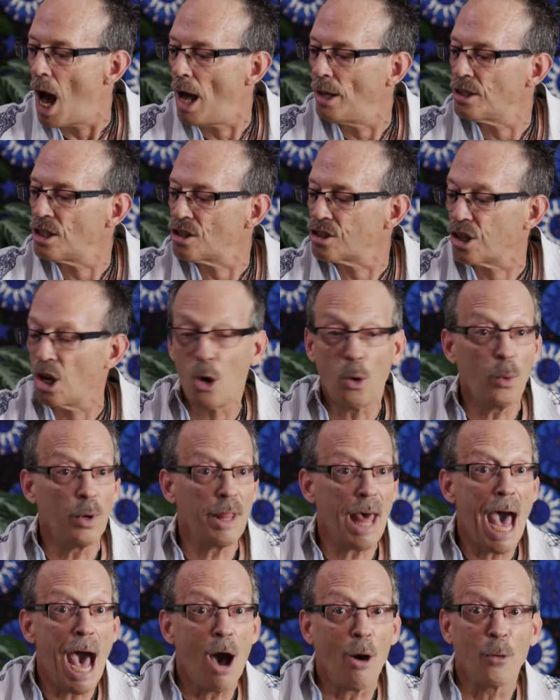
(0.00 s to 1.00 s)
I'll just go
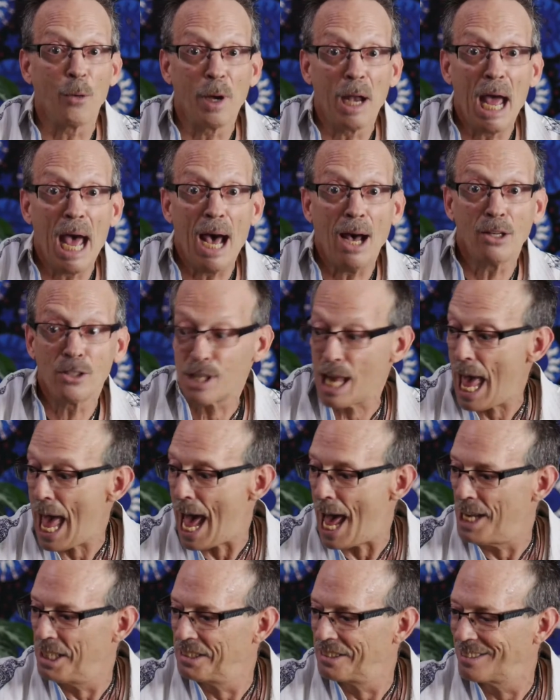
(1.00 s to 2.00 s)
without. How's
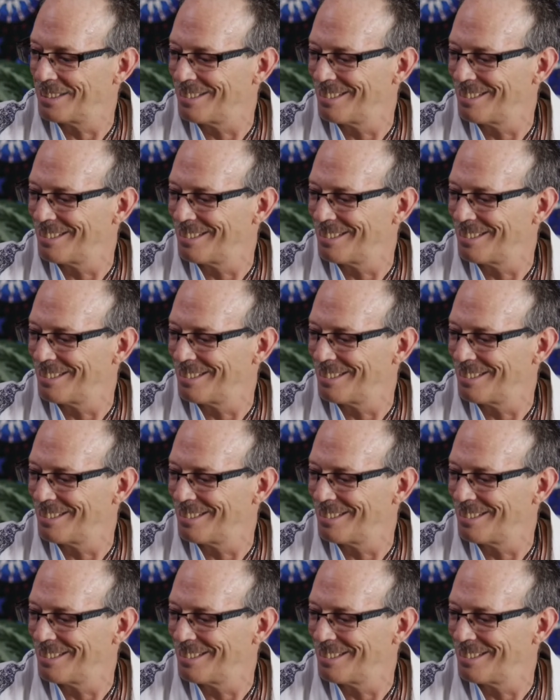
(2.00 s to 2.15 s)
that?